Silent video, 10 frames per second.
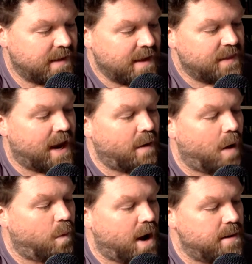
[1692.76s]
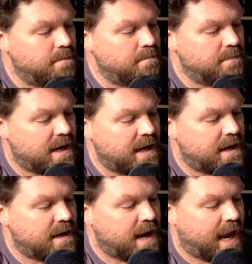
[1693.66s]
"There are
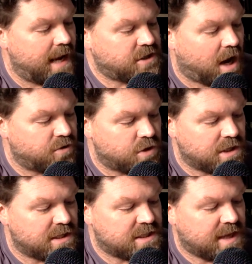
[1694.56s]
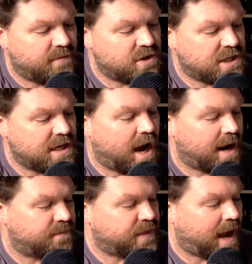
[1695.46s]

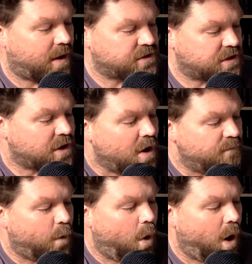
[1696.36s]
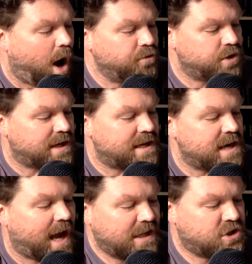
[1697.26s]

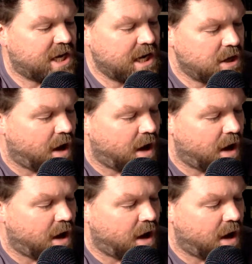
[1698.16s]
1,879,419